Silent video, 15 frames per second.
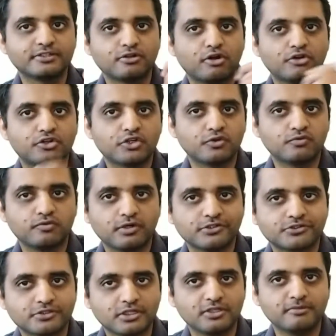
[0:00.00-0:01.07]

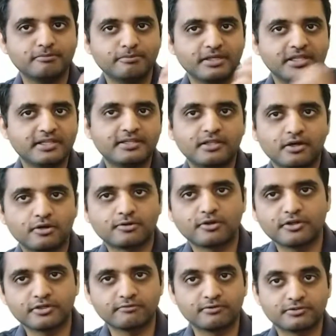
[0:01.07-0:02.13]
controversial bill or
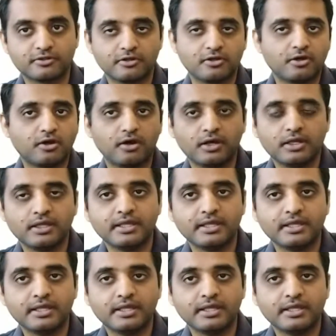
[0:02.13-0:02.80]
controversial law,